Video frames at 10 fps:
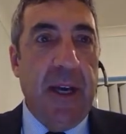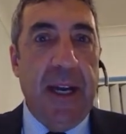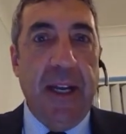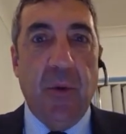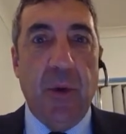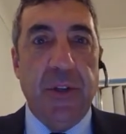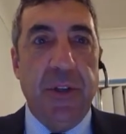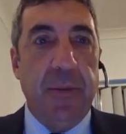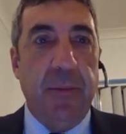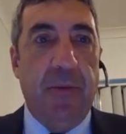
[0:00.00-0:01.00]
Any
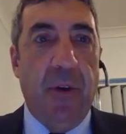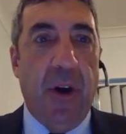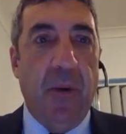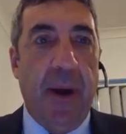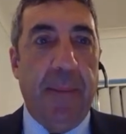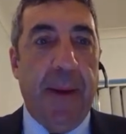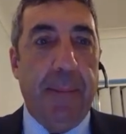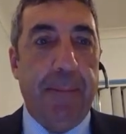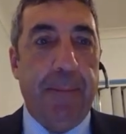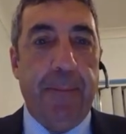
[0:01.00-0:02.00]
questions before I wrap up?